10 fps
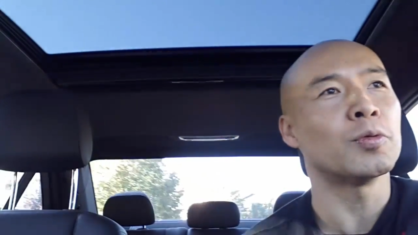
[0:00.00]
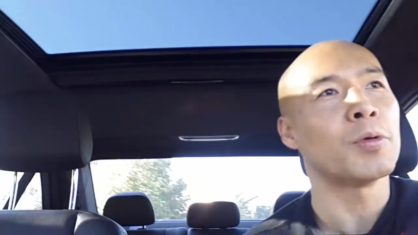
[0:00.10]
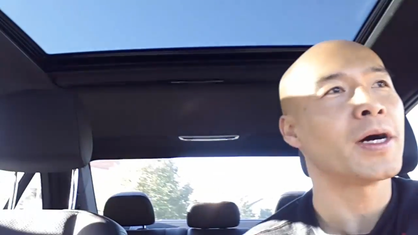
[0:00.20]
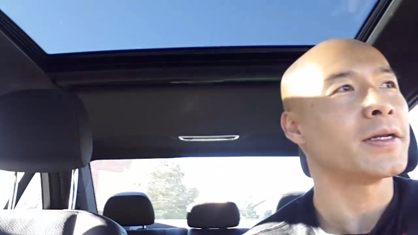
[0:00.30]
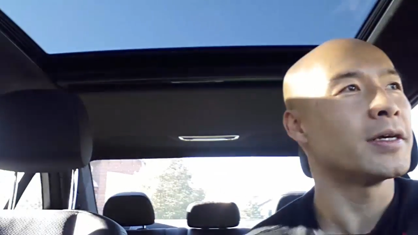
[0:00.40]

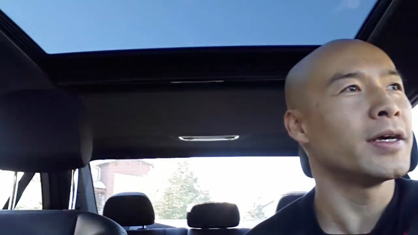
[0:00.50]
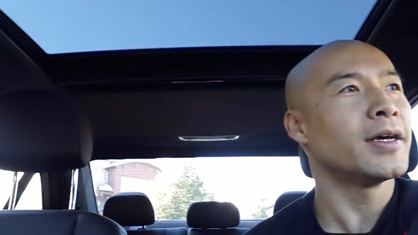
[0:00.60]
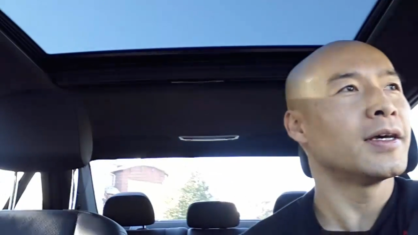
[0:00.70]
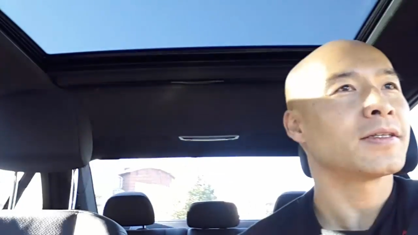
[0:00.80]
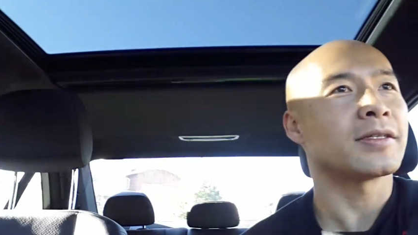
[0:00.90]

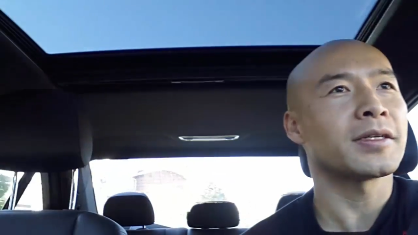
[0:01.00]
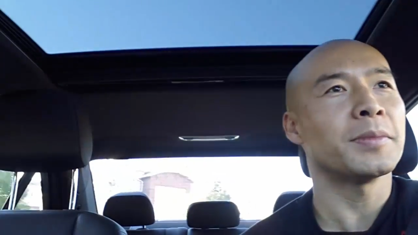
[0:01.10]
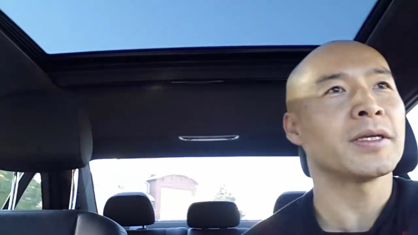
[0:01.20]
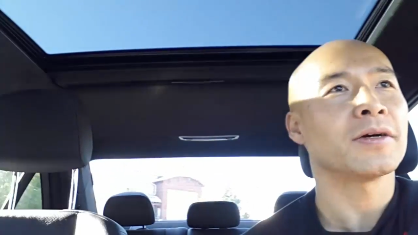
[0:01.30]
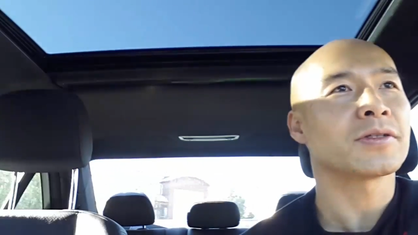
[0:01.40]
1 to
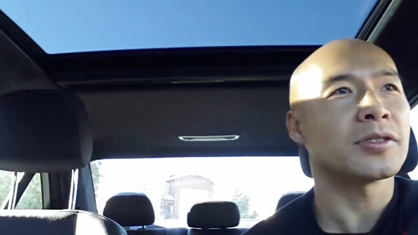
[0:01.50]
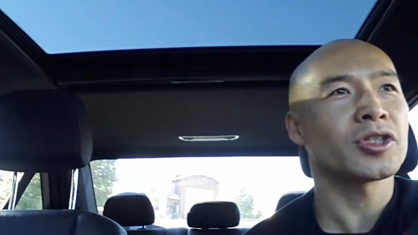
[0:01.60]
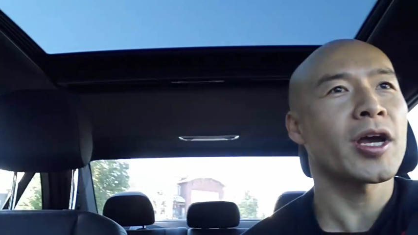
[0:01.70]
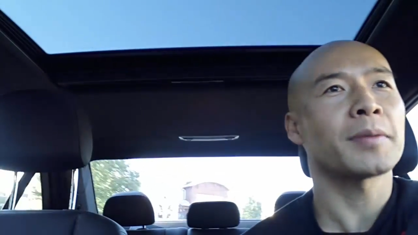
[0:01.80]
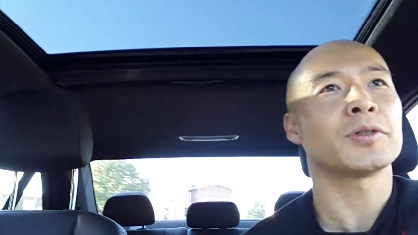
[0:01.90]
somebody else's
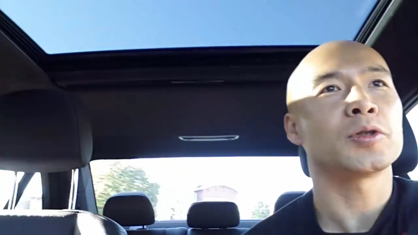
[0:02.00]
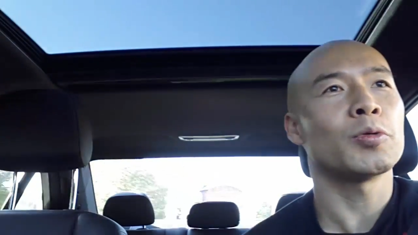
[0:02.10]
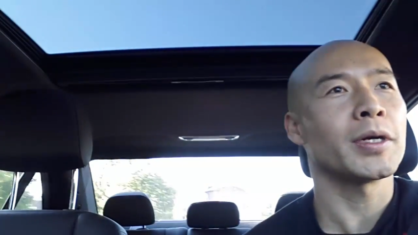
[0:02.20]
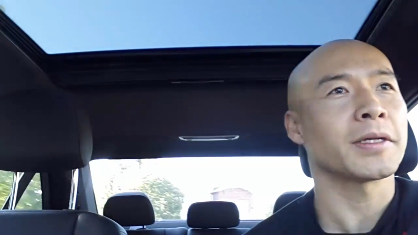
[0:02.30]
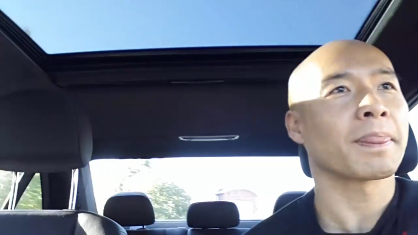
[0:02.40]
chapter
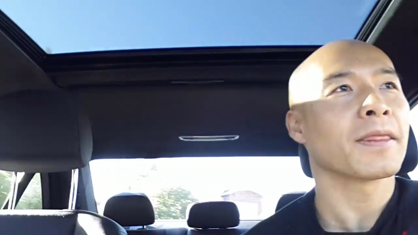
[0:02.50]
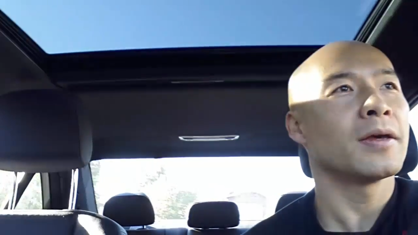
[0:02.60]
20.